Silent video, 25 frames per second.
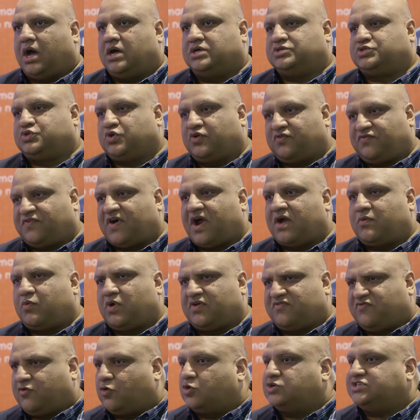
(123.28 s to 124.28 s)
So far
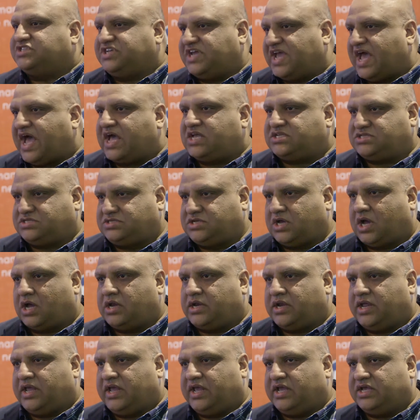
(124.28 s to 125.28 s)
what 4G has
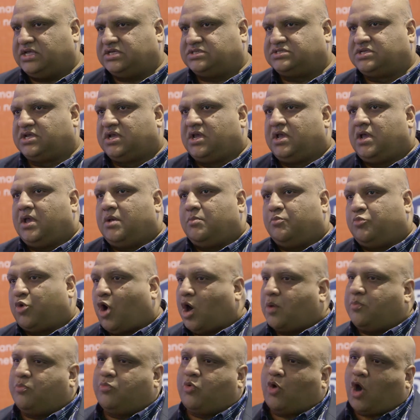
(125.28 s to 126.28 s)
done is
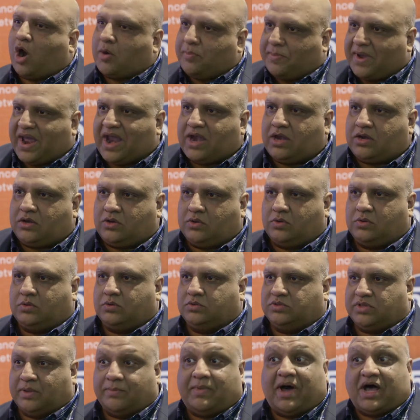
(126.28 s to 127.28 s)
brought broadband
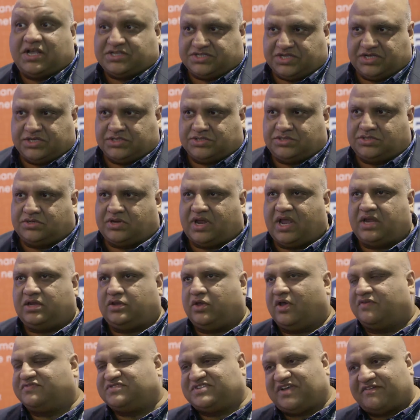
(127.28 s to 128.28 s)
to the masses, right?
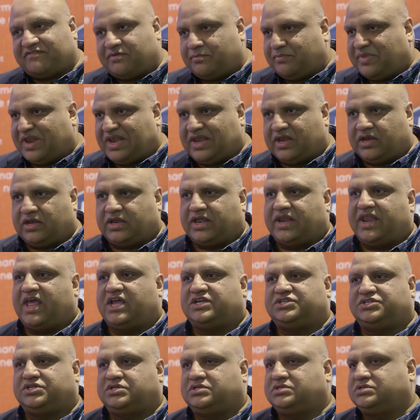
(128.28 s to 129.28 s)
You have 7 billion
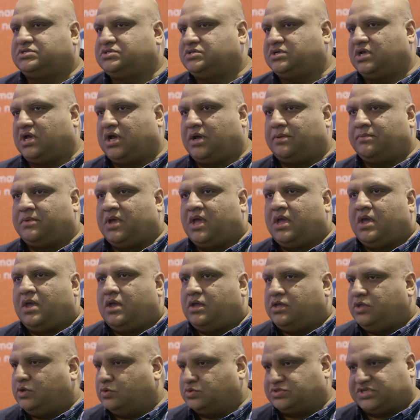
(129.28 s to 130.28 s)
connections,
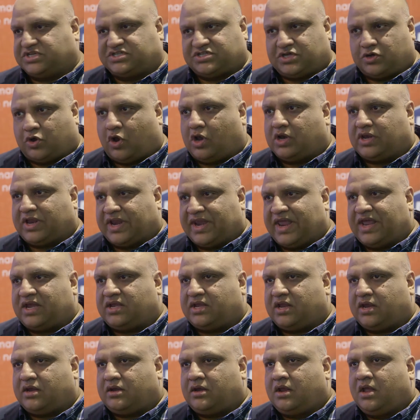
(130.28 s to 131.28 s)
users are all
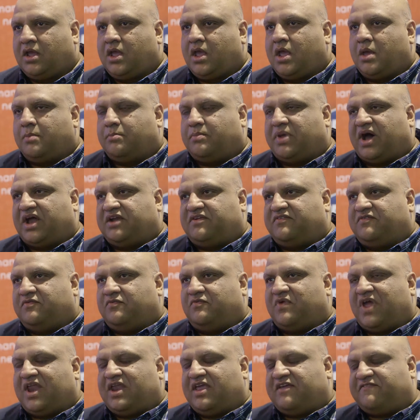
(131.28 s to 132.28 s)
connected, but
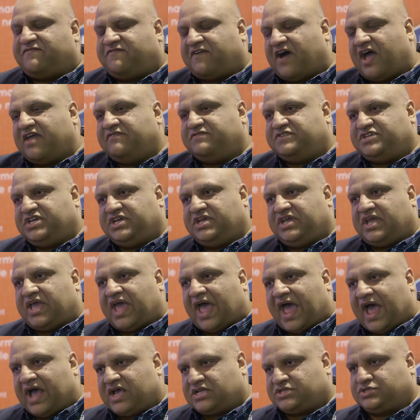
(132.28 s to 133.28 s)
if 5G
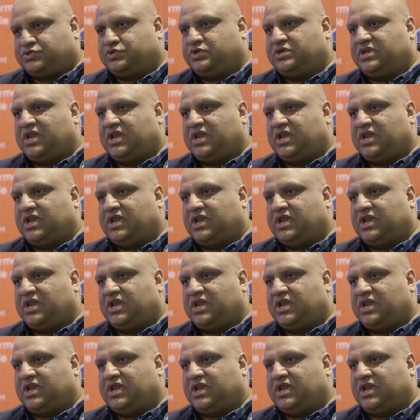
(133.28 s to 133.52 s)
has to